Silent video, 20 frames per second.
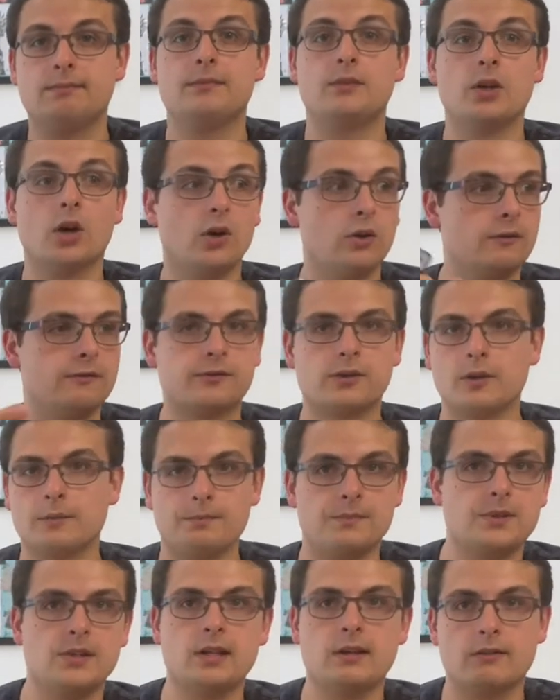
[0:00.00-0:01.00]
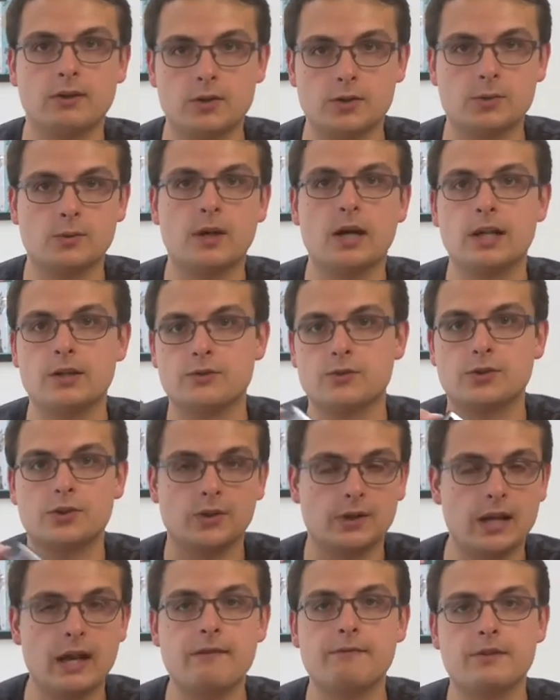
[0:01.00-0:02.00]
go from 0 to 100
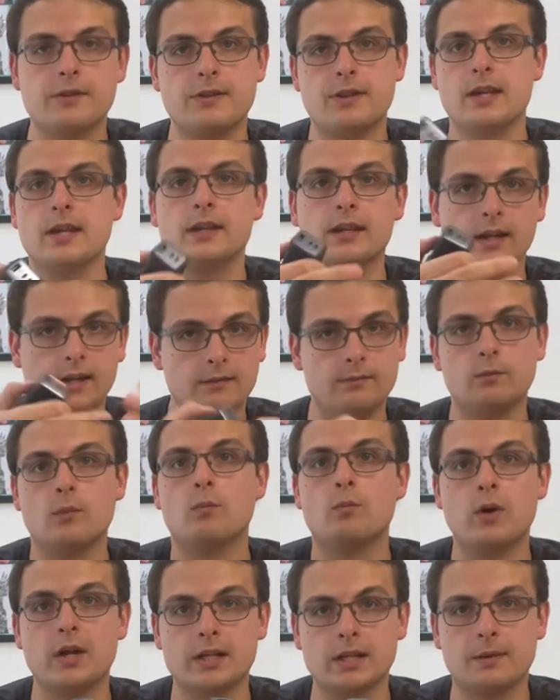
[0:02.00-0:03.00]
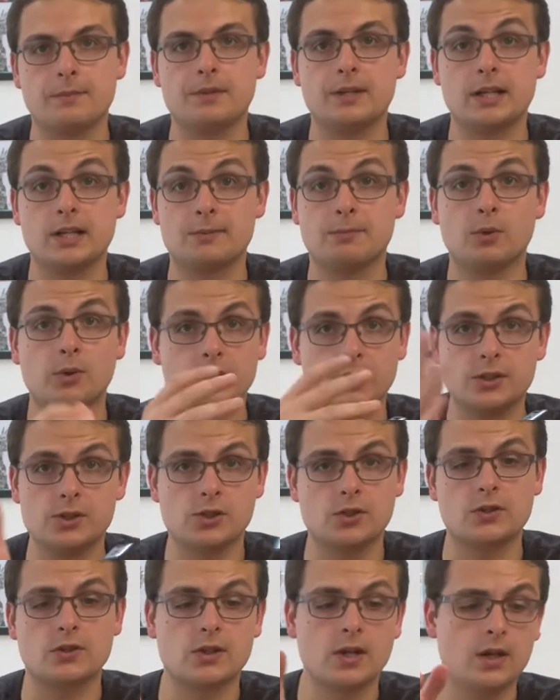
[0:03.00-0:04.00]
on everything and wake up the next morning and
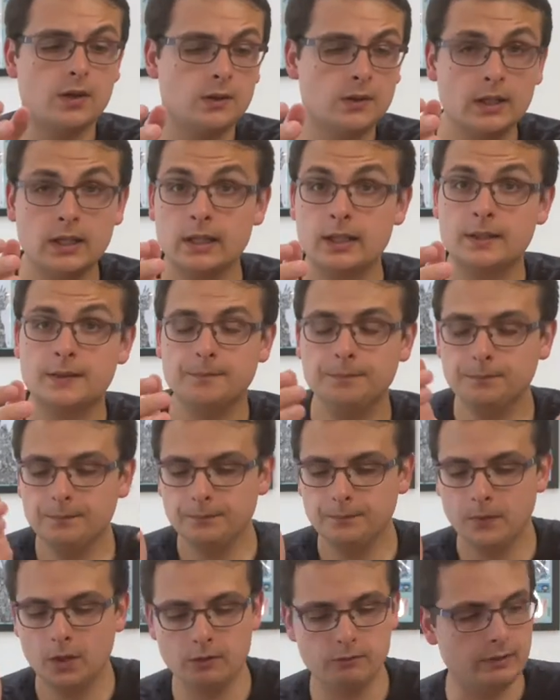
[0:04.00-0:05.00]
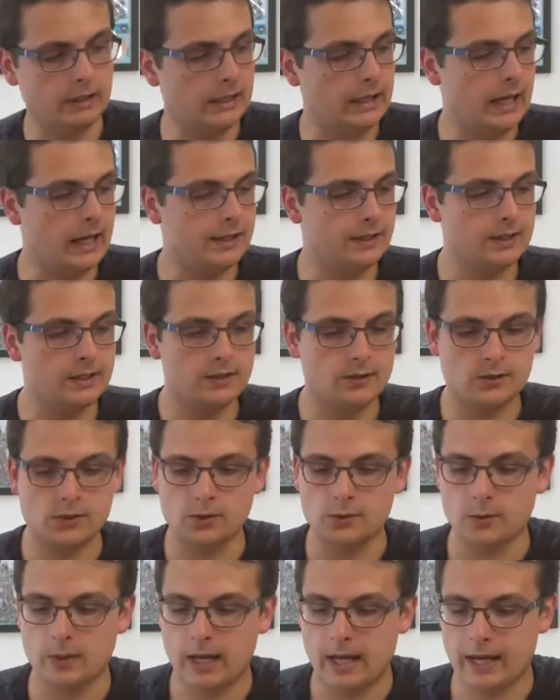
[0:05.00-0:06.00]
just go. Really handy
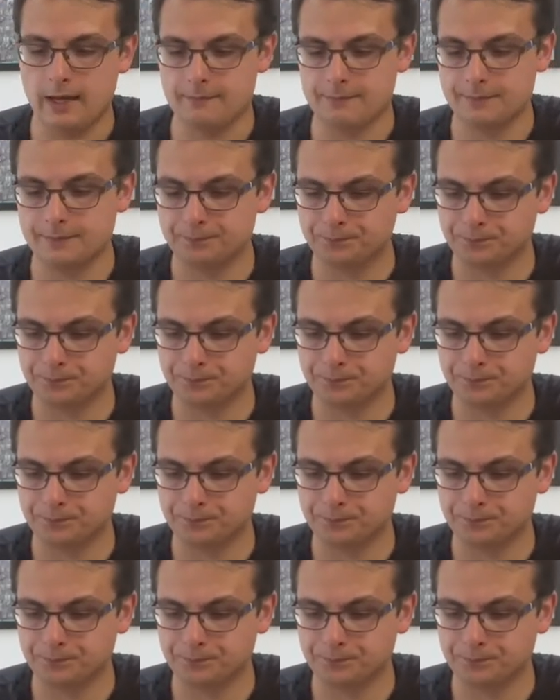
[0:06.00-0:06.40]
to have.